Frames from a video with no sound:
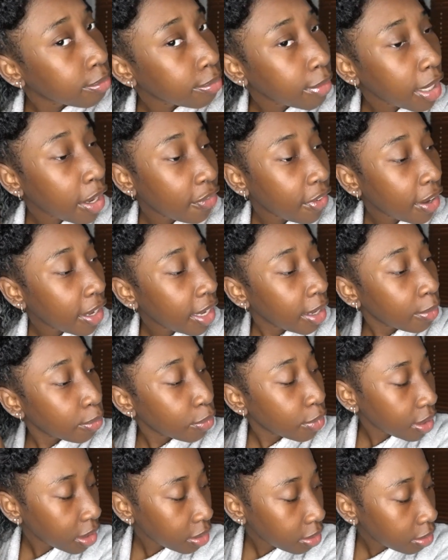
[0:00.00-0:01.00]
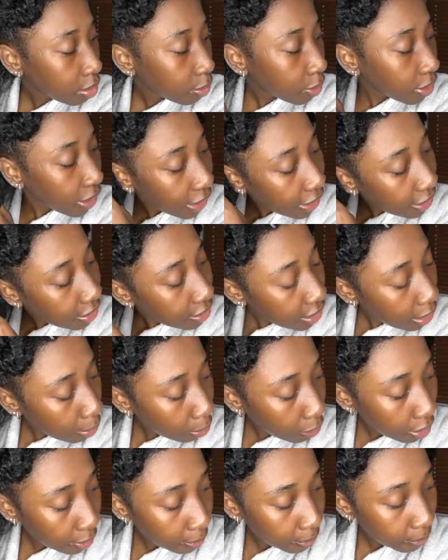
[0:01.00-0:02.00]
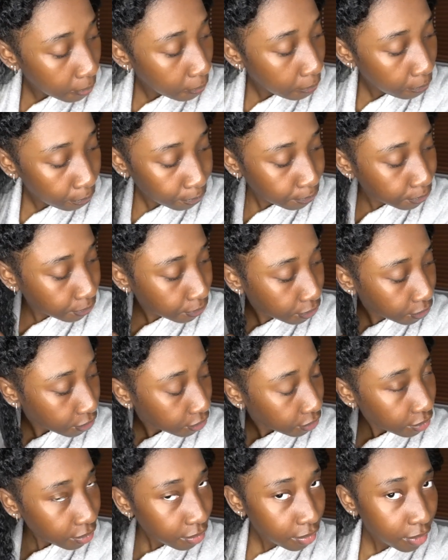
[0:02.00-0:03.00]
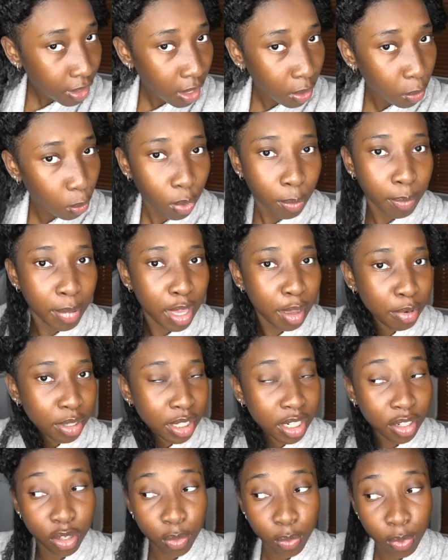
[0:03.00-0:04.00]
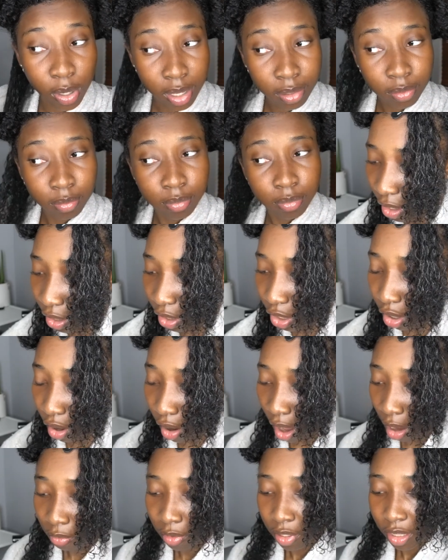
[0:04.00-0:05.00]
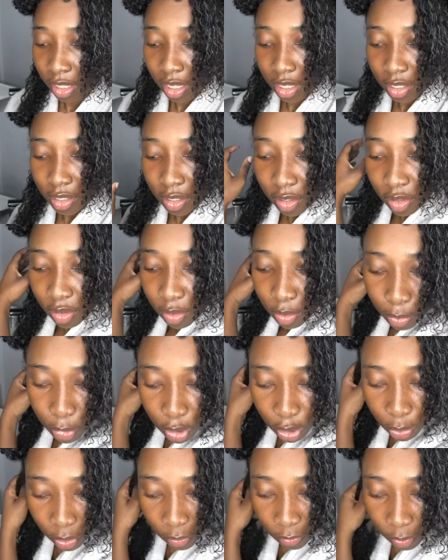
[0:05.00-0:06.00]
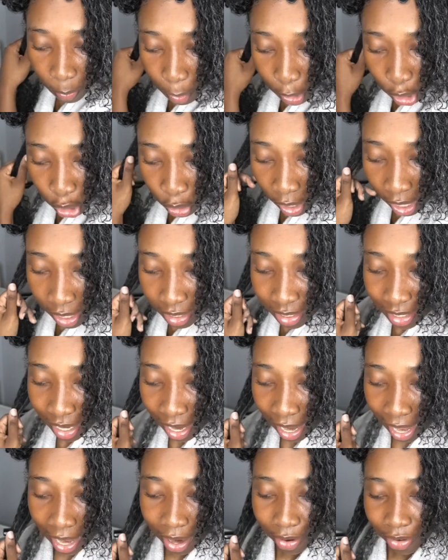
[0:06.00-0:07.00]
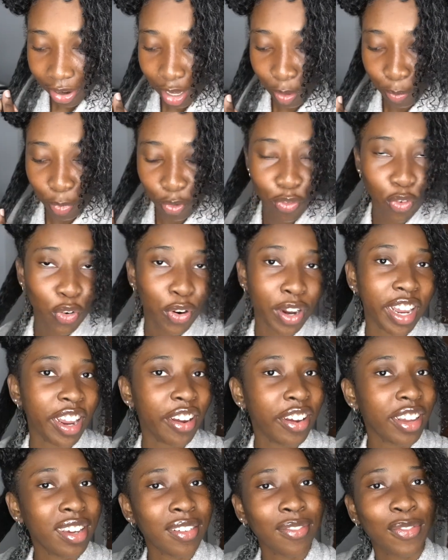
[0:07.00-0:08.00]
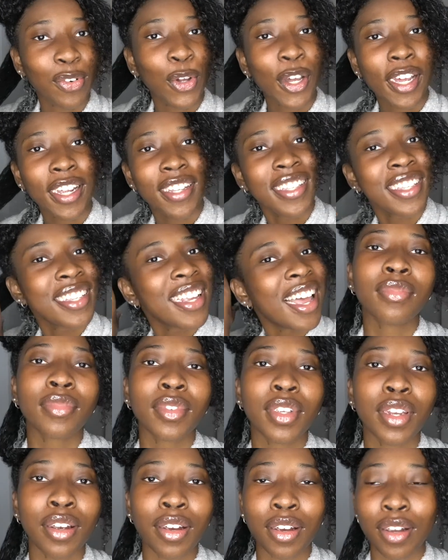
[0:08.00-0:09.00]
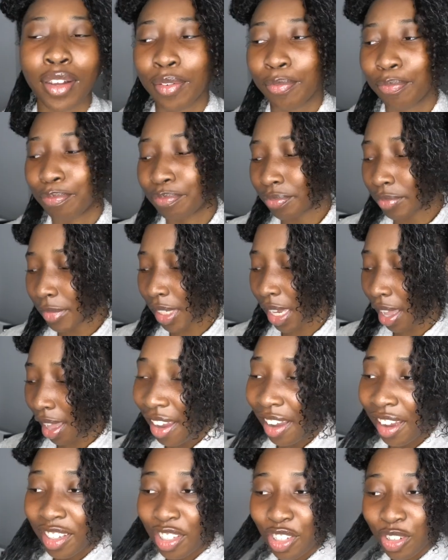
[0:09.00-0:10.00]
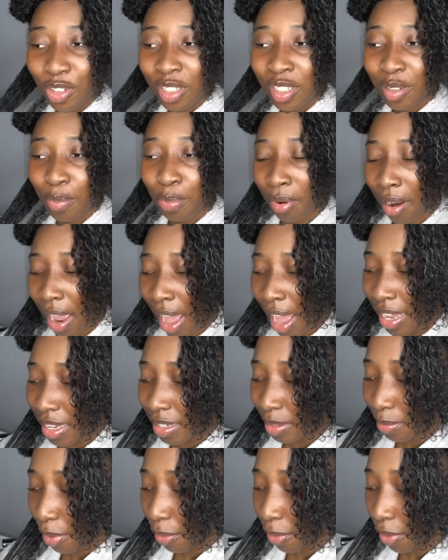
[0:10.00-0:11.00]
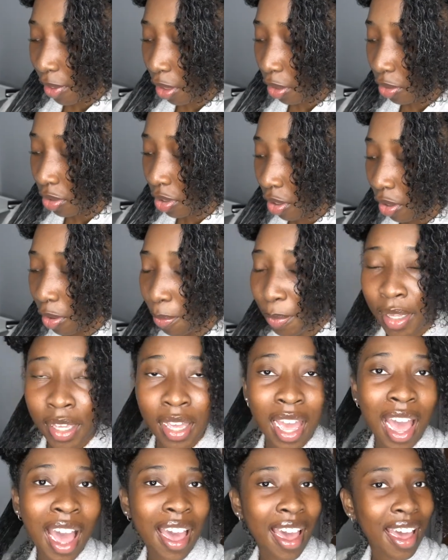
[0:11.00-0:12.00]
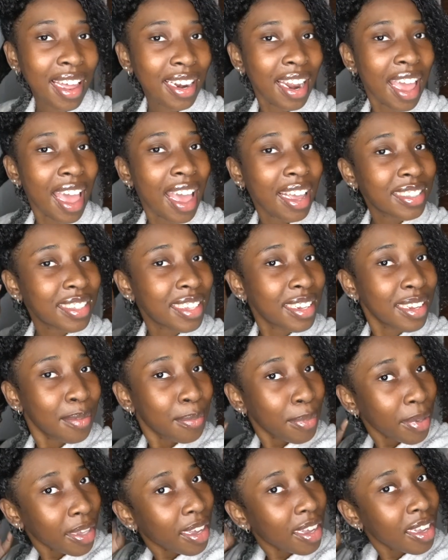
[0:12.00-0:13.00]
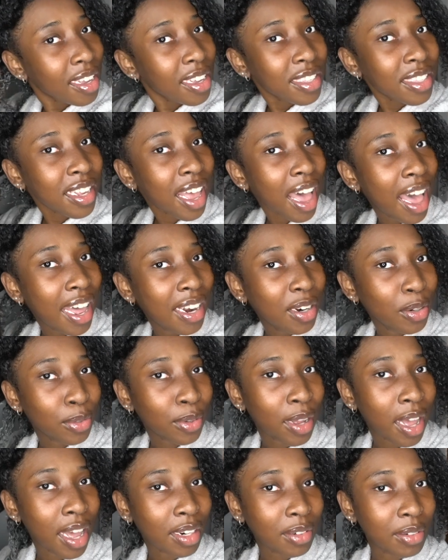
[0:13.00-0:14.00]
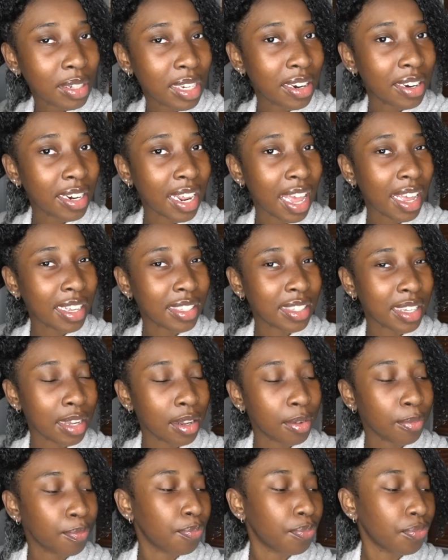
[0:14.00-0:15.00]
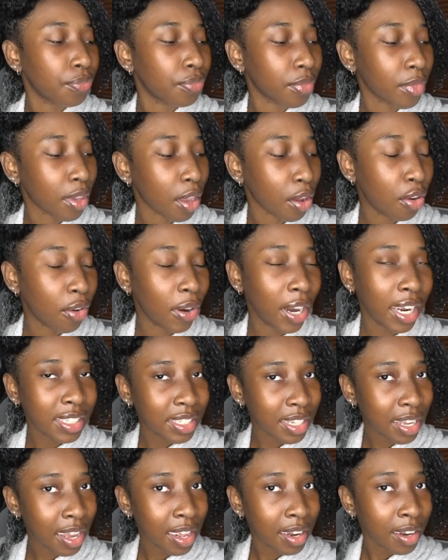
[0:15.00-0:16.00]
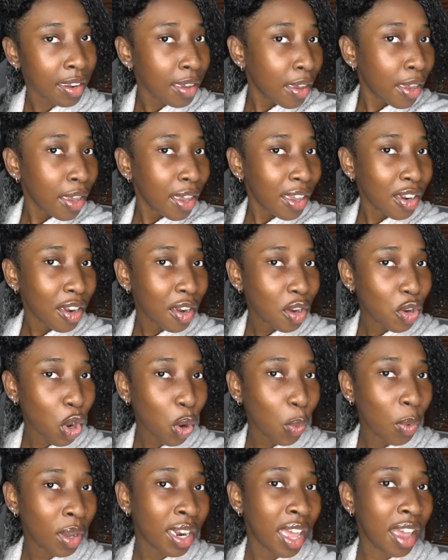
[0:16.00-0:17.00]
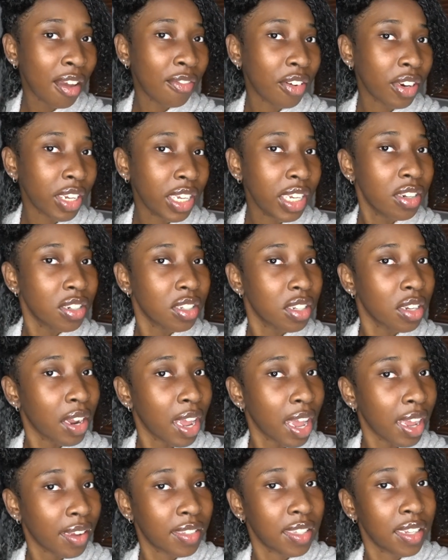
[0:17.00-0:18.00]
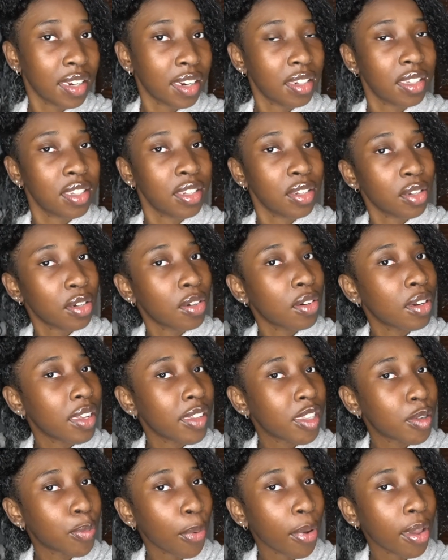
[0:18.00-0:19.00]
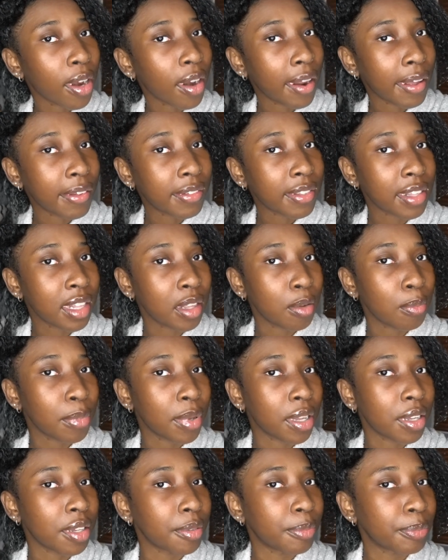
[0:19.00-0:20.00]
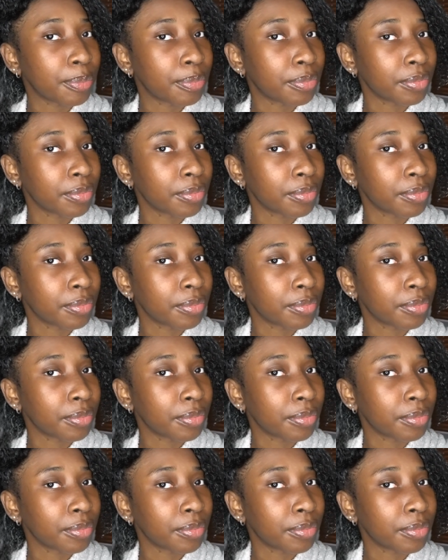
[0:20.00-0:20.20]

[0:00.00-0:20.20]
if I am mixed with a little something, wouldn't be able to tell you what. Girl, I really assumed you were from the tri-state area before hearing your voice. Girl, you surprised me when you told me I had an accent, because I don't hear an accent. Granted, no one ever hears their accent until it's pointed out to them, but